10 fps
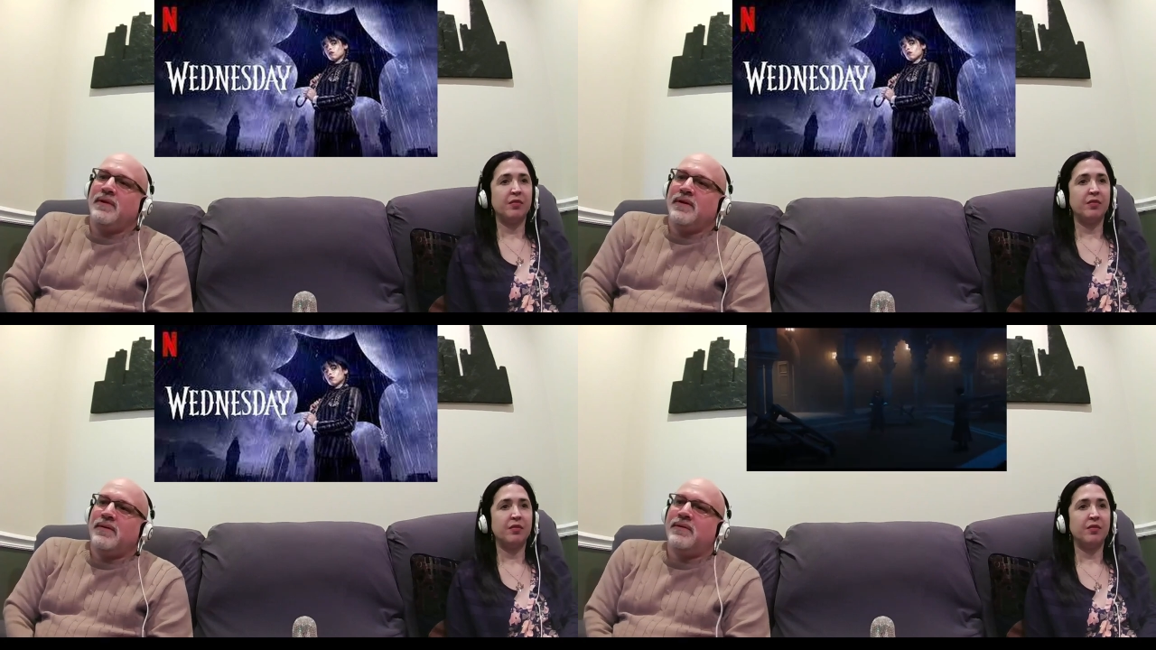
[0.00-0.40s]

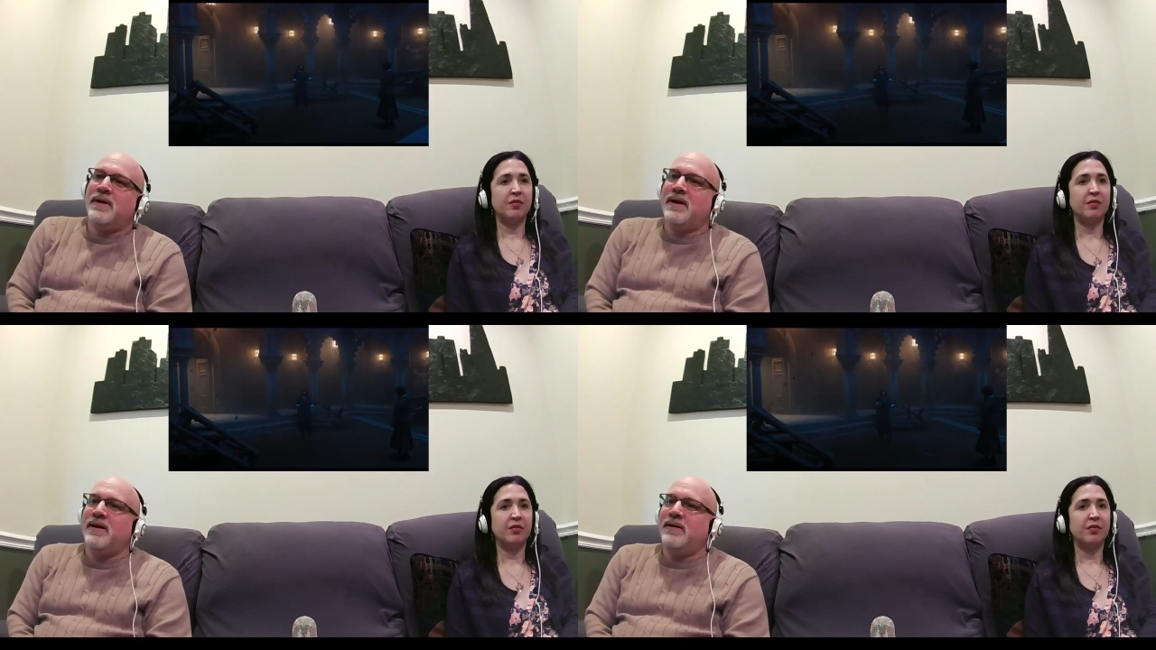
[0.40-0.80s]

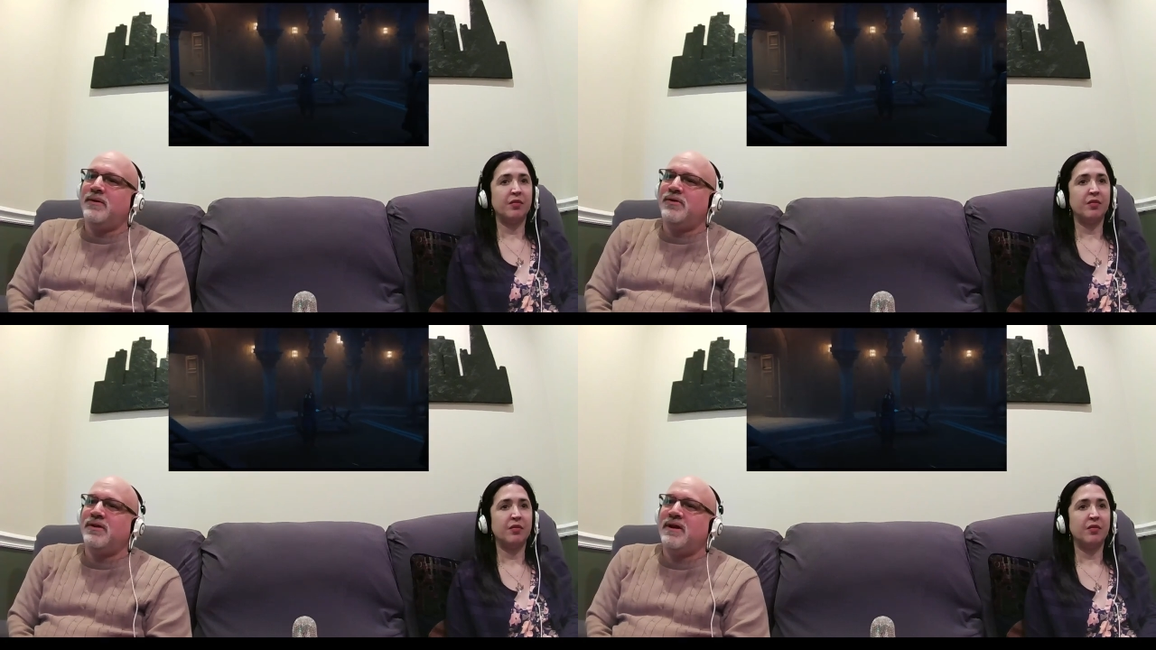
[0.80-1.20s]
Speaker 1: Alright,
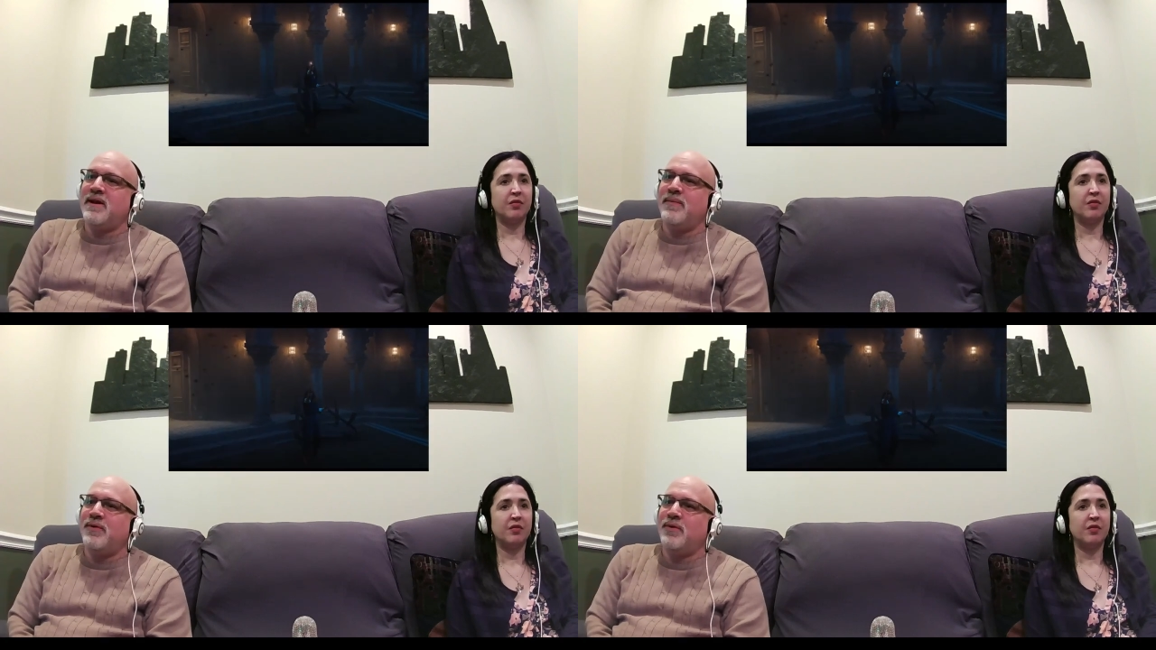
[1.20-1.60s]
Eugene
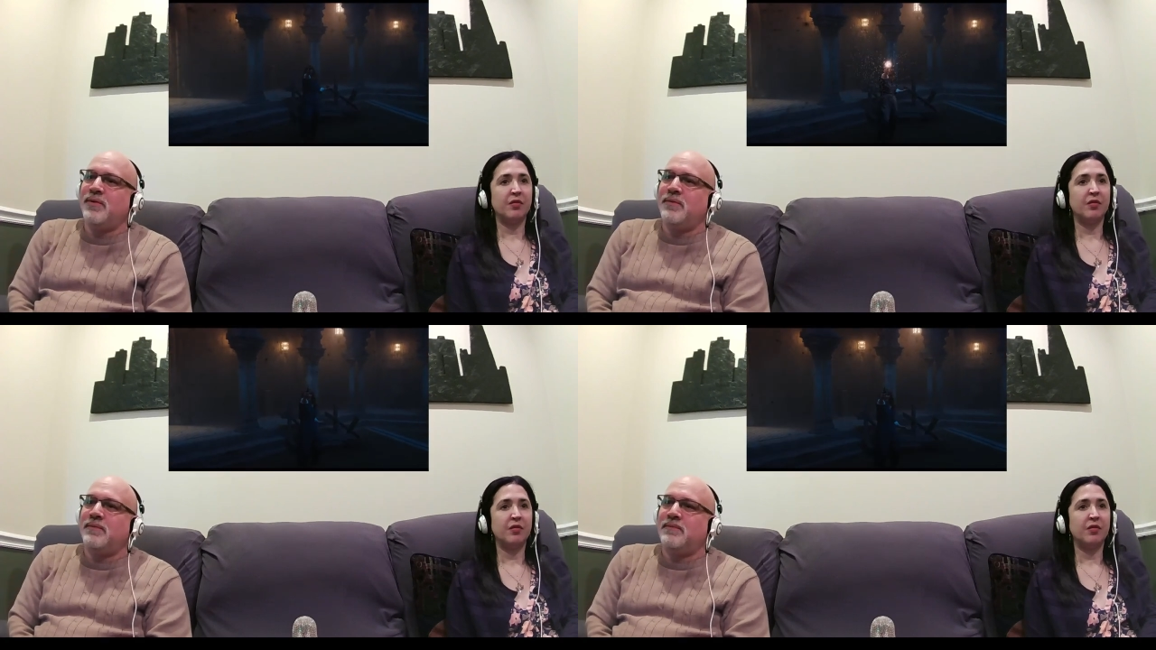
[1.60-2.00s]
came
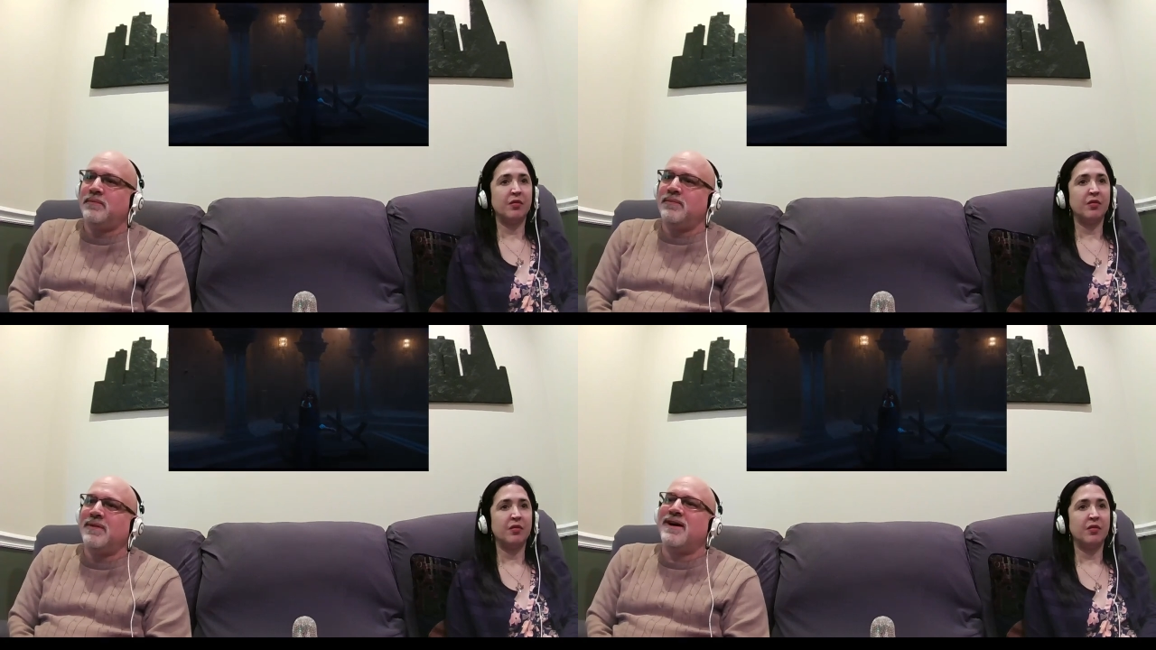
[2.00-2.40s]
through.
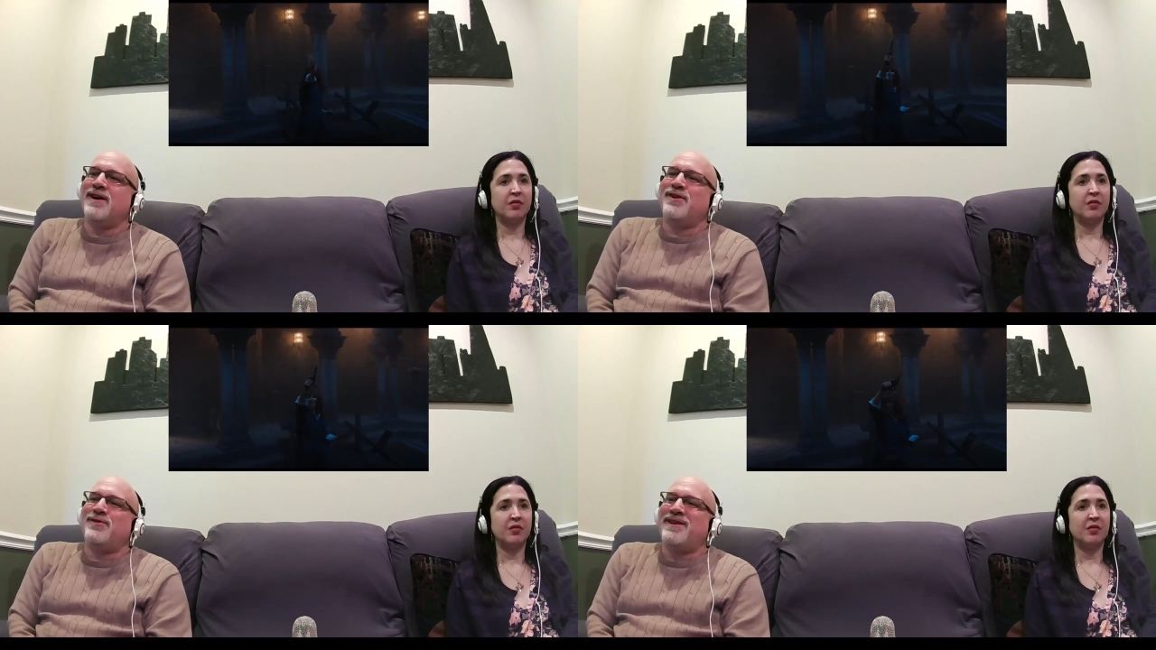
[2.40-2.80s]

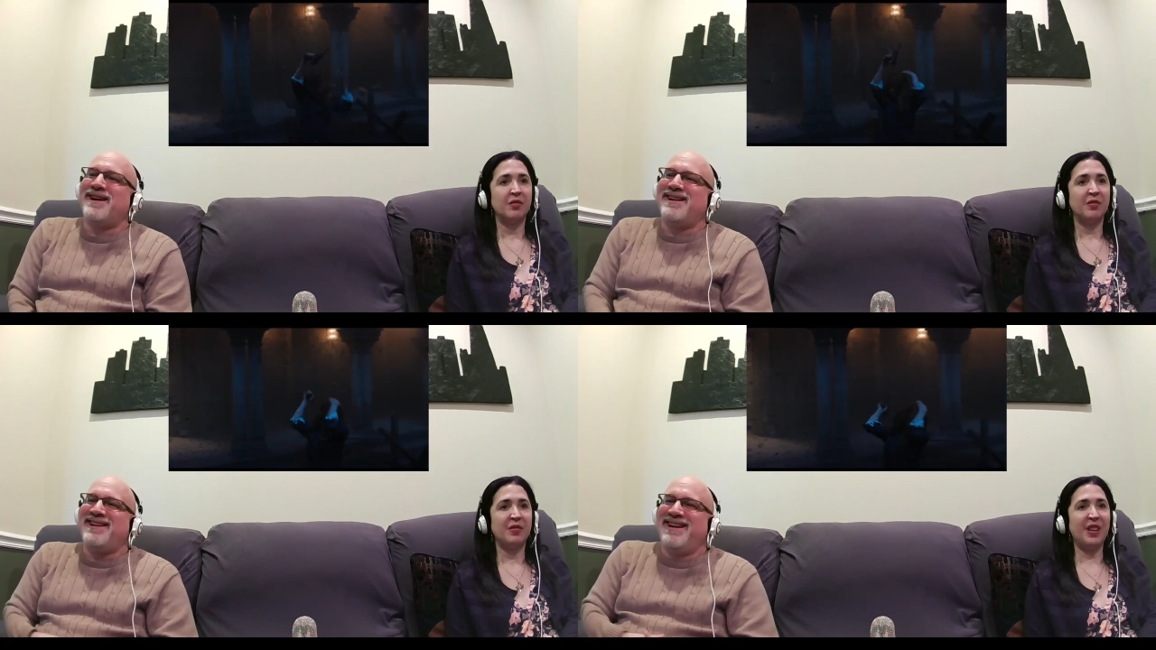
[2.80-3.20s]
Alright!